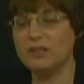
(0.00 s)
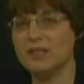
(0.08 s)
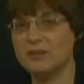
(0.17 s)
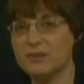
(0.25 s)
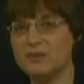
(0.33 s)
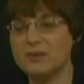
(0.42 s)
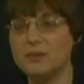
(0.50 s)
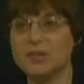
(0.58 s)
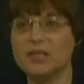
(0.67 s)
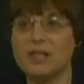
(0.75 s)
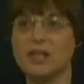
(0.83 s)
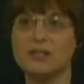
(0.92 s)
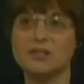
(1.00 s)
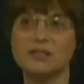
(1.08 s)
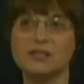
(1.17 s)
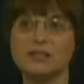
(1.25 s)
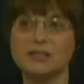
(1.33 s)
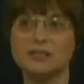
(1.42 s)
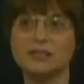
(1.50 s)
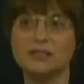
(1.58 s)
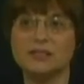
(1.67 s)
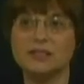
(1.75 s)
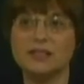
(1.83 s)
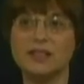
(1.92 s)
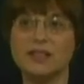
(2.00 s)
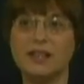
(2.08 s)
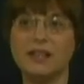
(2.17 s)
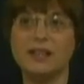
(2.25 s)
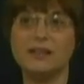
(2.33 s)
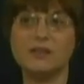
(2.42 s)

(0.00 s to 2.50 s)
He was from the Middle Ages. Uh,